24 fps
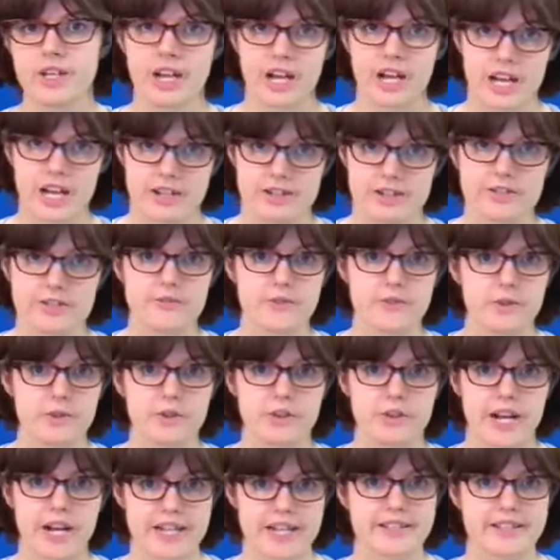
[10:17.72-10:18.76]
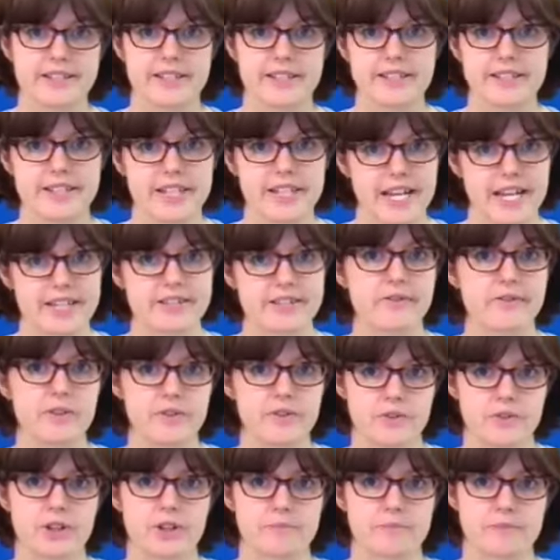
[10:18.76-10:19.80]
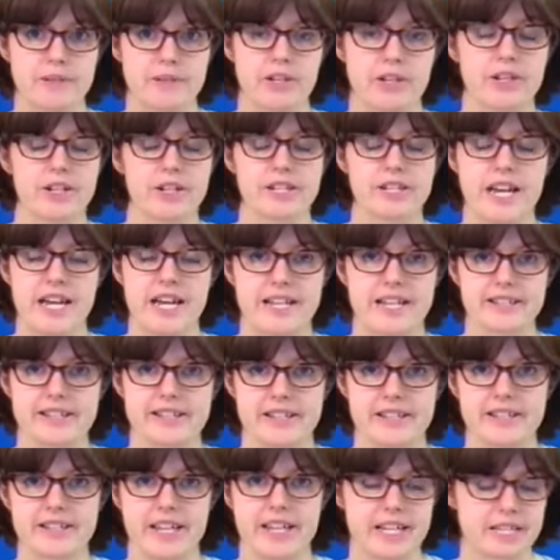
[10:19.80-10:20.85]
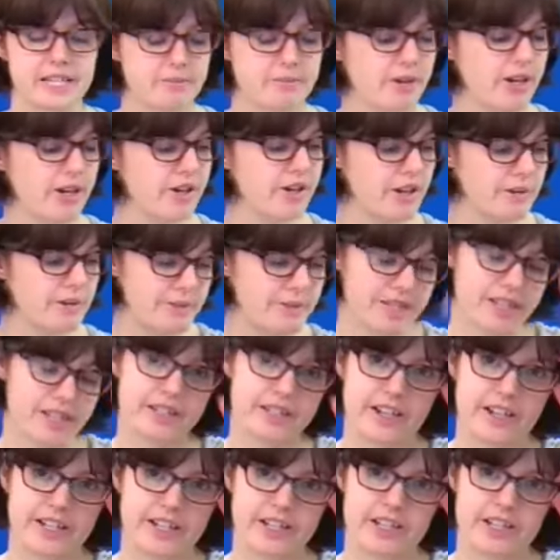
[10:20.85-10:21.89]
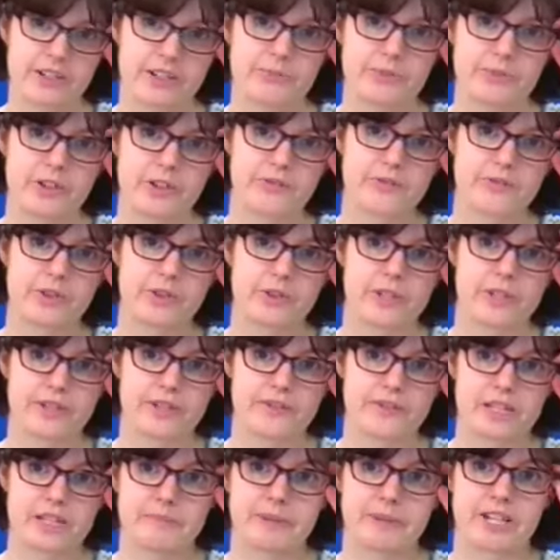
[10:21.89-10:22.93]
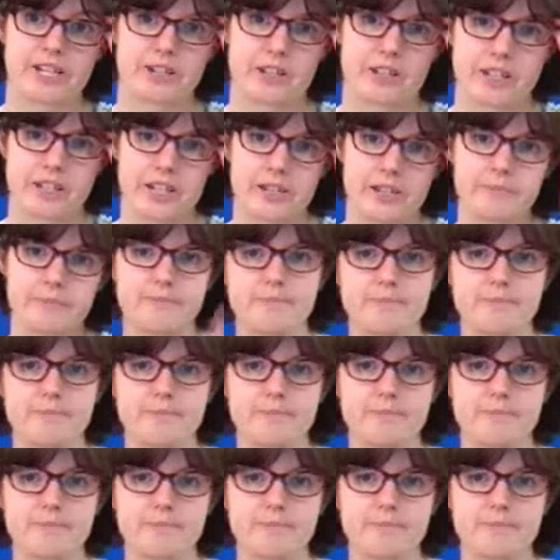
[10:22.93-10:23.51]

And for ACCS, if you've been on an ACCS programme and decided to move to a different specialty.